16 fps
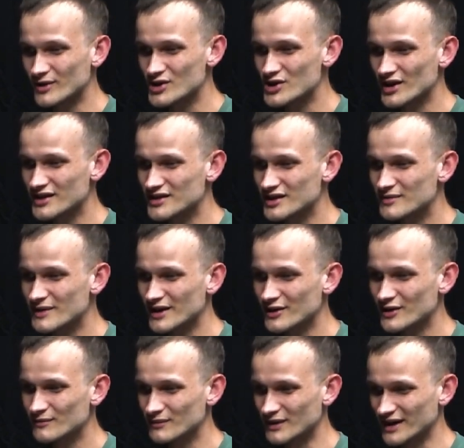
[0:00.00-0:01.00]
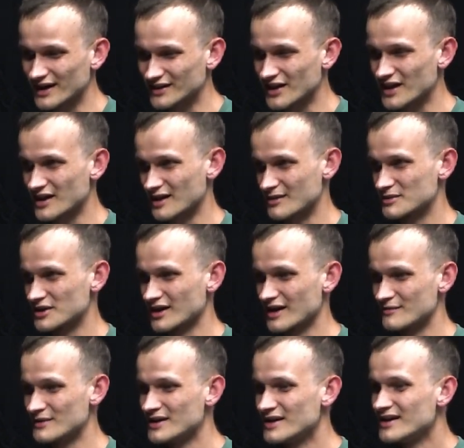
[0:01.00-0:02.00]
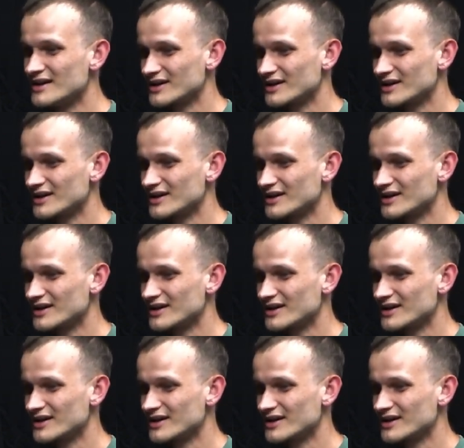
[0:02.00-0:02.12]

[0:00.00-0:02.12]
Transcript: which I did better, but at the same time